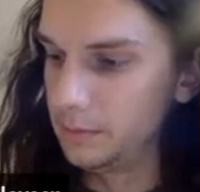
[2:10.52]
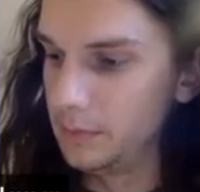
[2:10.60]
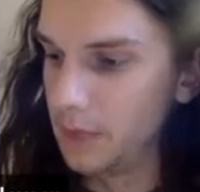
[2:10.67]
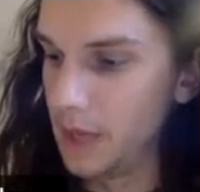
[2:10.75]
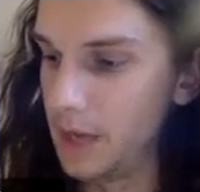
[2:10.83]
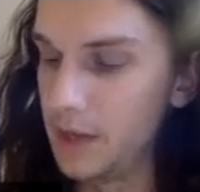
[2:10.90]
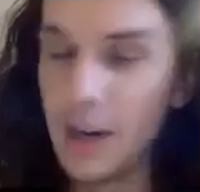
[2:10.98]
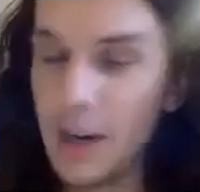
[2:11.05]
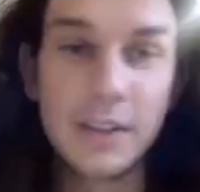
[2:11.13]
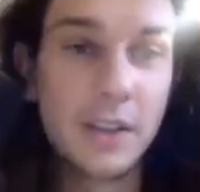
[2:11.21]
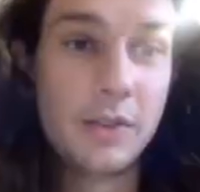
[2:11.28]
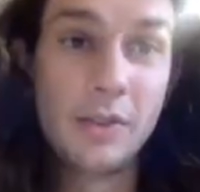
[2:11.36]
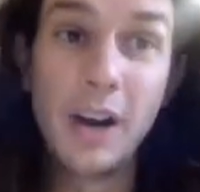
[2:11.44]
it has
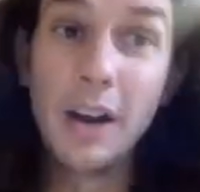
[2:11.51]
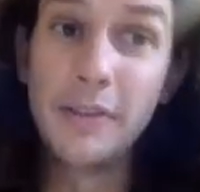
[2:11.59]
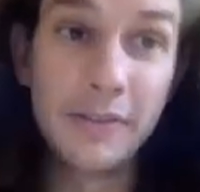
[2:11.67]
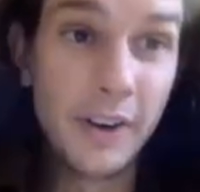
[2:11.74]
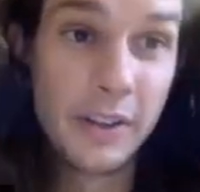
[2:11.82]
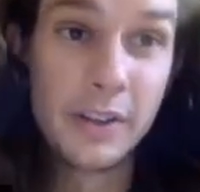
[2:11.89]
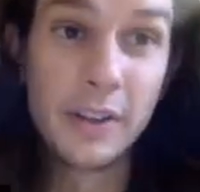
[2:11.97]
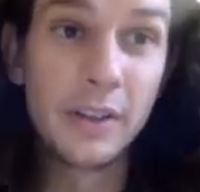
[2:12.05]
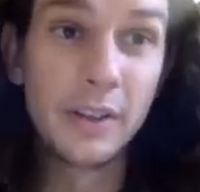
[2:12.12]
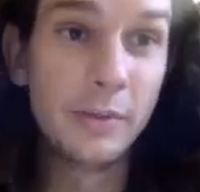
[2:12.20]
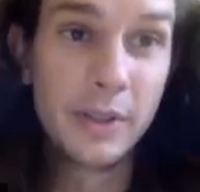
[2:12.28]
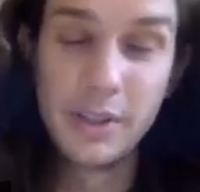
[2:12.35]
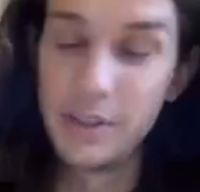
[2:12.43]
a derived functor,
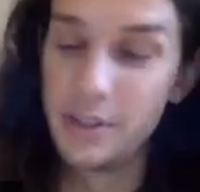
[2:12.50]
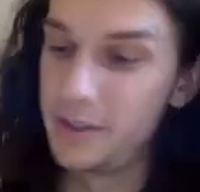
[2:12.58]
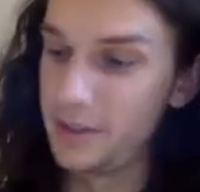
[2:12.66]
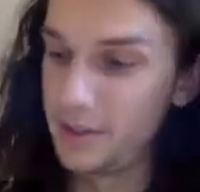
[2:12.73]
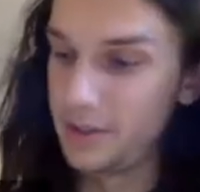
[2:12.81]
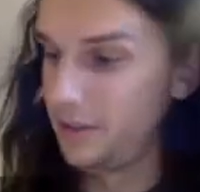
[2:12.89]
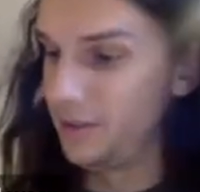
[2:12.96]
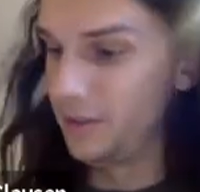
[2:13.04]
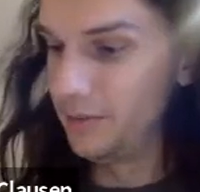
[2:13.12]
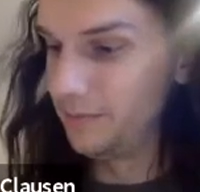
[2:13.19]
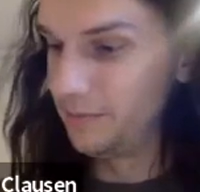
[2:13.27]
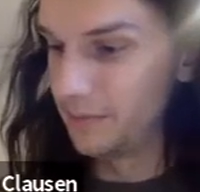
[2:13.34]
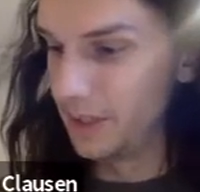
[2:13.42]
which is,
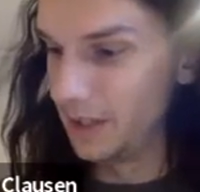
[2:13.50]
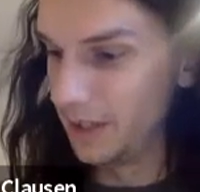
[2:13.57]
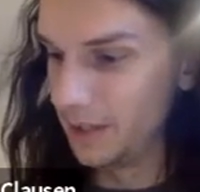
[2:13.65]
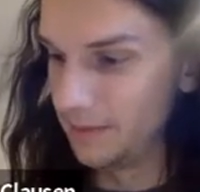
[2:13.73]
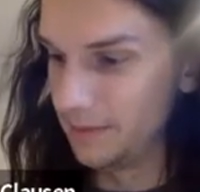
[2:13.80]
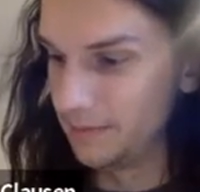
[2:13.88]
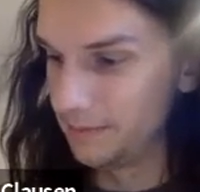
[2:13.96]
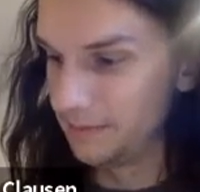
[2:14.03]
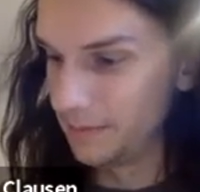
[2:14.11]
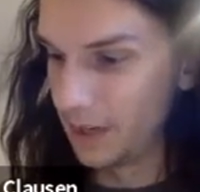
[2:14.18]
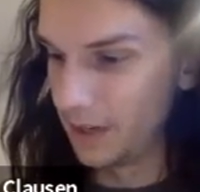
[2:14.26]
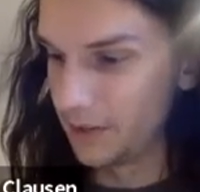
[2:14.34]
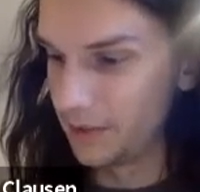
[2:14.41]

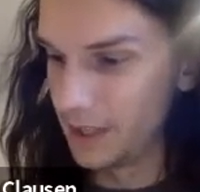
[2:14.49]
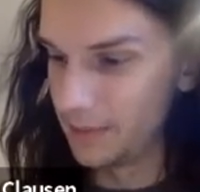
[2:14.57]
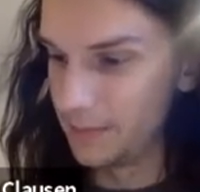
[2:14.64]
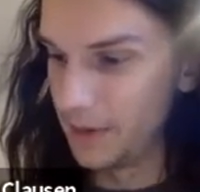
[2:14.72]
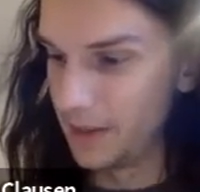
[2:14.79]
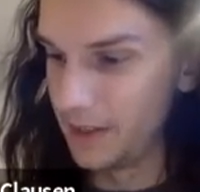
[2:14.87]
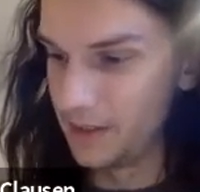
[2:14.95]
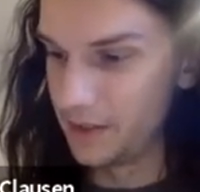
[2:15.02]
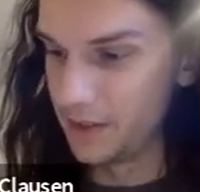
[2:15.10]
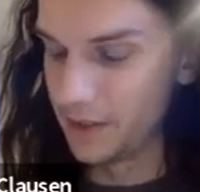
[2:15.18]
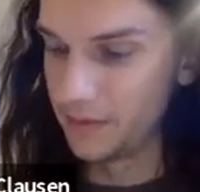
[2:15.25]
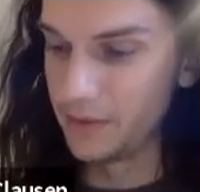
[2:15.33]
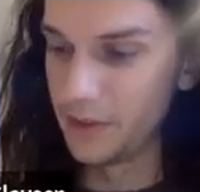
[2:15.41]
characterized by this
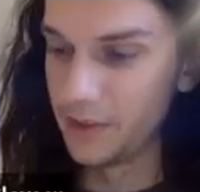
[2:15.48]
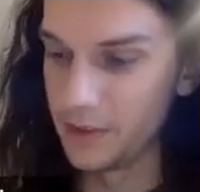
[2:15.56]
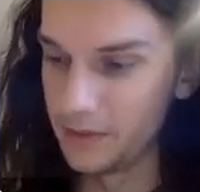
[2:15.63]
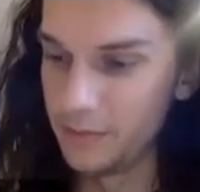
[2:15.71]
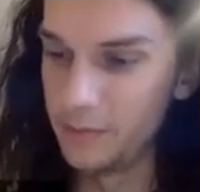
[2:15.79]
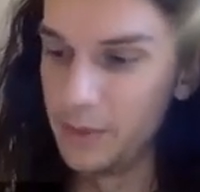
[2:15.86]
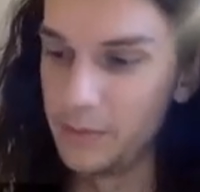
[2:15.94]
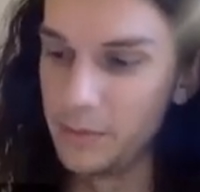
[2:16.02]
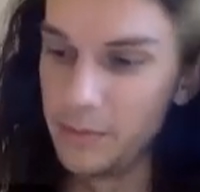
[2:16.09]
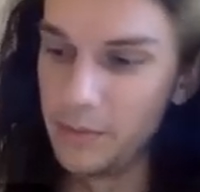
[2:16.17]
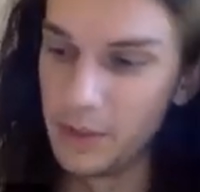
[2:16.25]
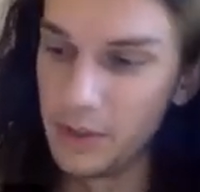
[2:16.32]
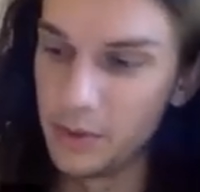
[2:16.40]

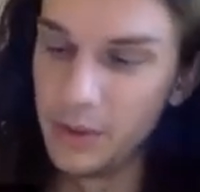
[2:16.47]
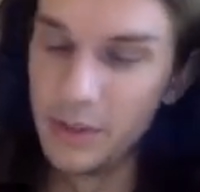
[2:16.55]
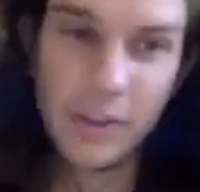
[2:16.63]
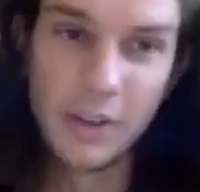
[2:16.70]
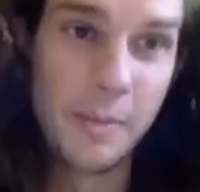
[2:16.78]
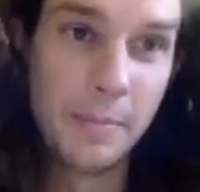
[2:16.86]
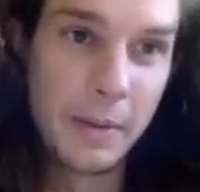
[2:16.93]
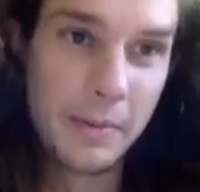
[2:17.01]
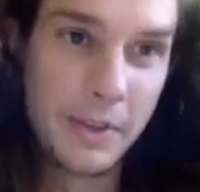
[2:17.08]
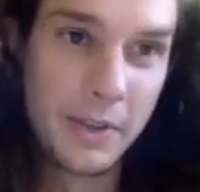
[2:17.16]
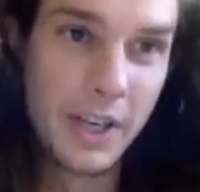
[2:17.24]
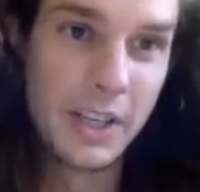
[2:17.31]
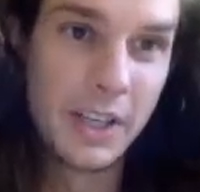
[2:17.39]
only for compact
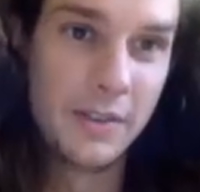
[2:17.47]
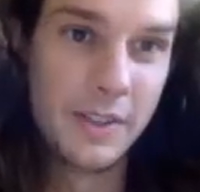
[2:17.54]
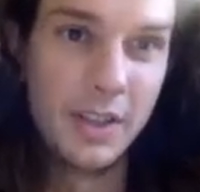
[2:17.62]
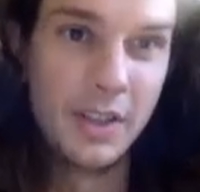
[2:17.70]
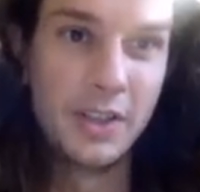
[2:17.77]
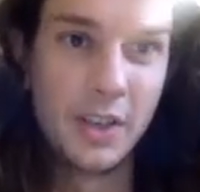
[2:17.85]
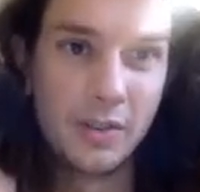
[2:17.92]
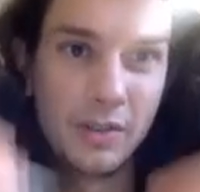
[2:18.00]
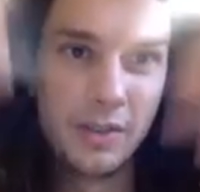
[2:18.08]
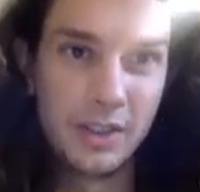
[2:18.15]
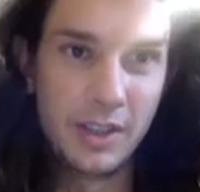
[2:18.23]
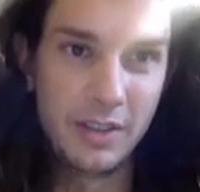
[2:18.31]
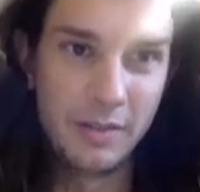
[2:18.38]
projectives, and in general
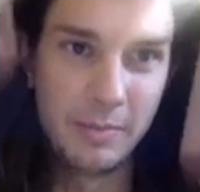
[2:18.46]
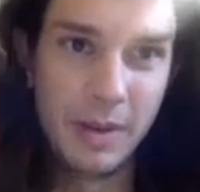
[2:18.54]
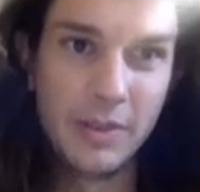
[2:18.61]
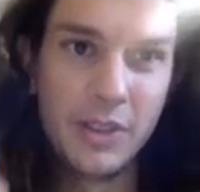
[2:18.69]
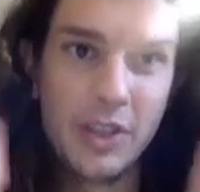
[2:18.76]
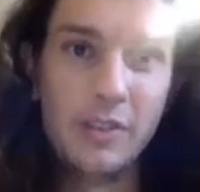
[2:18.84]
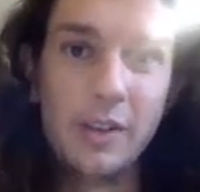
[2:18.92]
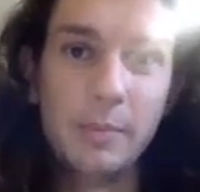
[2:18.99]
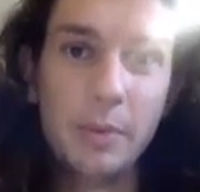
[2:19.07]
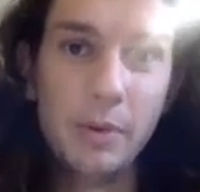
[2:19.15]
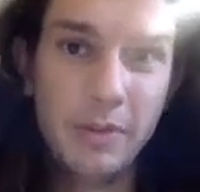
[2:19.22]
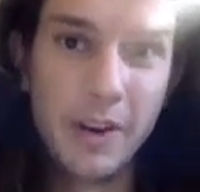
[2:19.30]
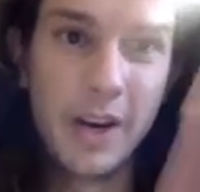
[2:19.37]
is given by resolving
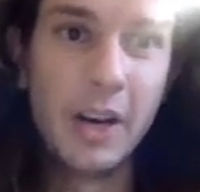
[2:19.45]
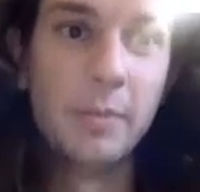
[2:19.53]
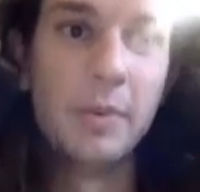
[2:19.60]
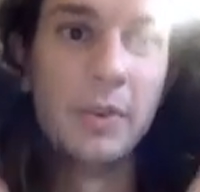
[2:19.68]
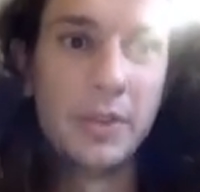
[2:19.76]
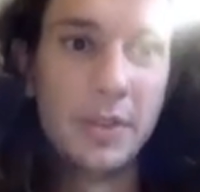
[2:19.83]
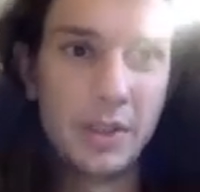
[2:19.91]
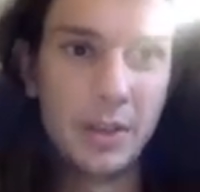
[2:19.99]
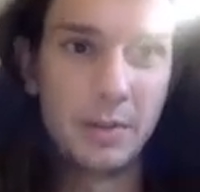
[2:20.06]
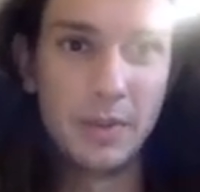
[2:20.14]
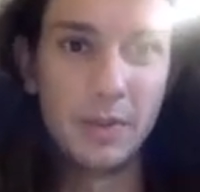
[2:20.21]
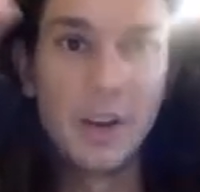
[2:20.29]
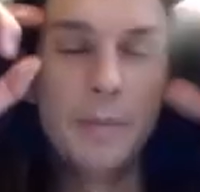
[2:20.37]
both variables in
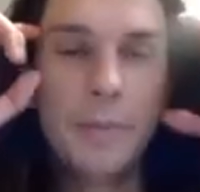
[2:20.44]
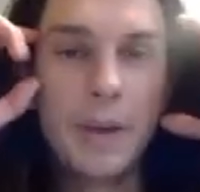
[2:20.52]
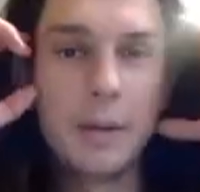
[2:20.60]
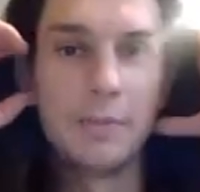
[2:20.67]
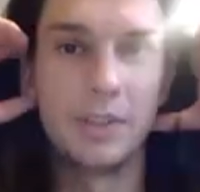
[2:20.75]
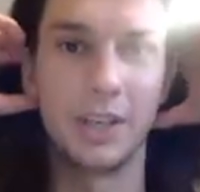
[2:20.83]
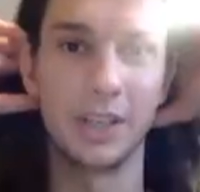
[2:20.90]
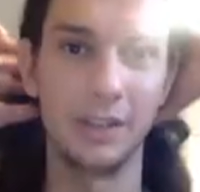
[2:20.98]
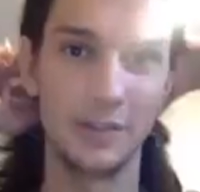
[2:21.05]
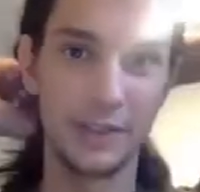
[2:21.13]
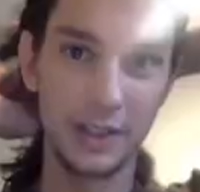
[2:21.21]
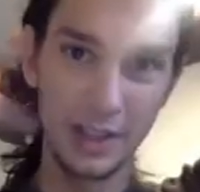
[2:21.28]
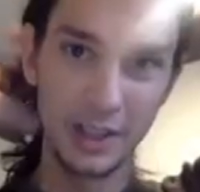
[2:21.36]
terms of compact
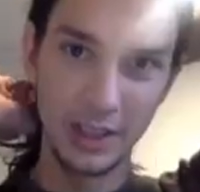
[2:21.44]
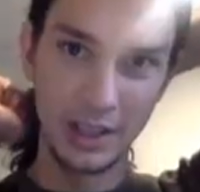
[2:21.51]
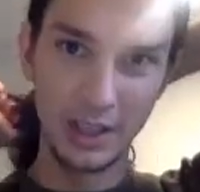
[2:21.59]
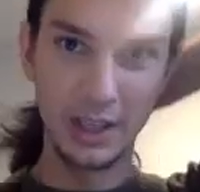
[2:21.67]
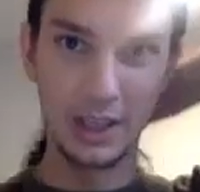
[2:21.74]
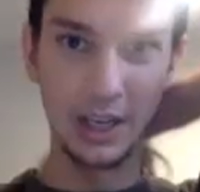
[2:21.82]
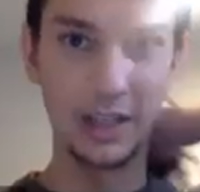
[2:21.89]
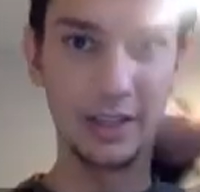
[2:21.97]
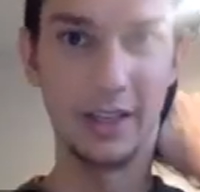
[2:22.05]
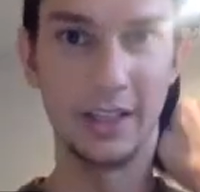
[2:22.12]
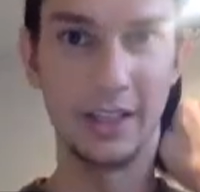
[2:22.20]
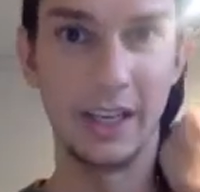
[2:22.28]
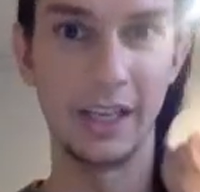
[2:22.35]
projectives, and
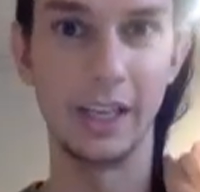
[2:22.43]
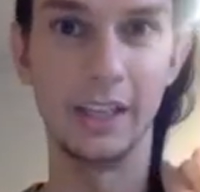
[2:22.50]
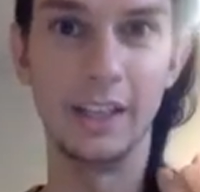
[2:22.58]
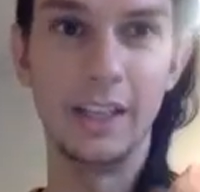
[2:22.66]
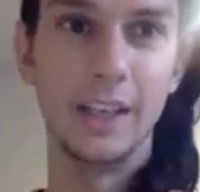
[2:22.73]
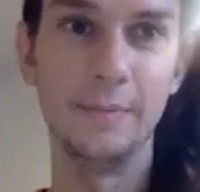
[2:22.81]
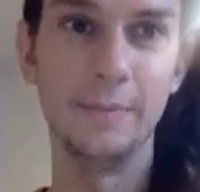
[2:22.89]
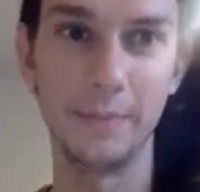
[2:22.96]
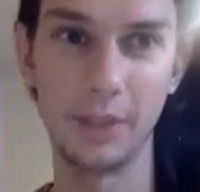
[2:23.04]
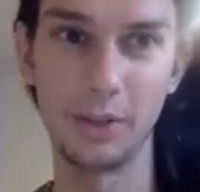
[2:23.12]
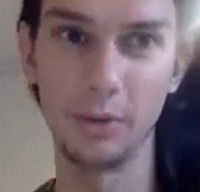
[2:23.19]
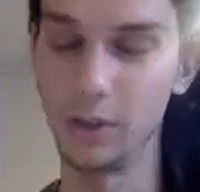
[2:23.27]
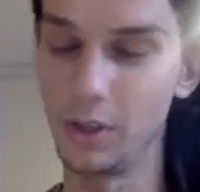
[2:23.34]
then taking the
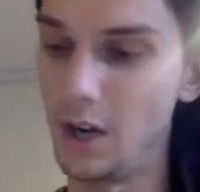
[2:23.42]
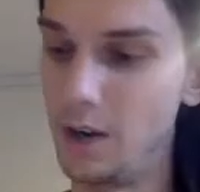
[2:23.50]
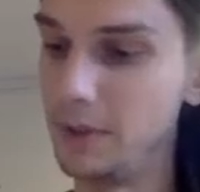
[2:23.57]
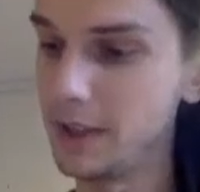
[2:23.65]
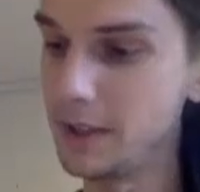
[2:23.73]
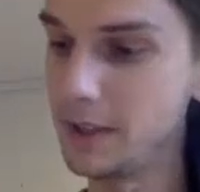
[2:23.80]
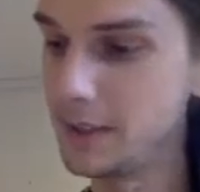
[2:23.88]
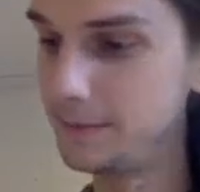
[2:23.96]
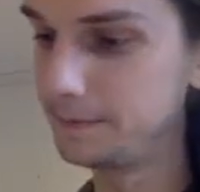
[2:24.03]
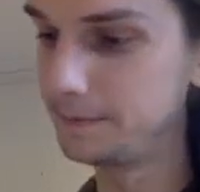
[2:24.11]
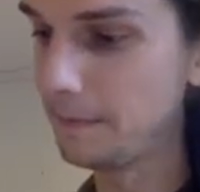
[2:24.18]
total complex.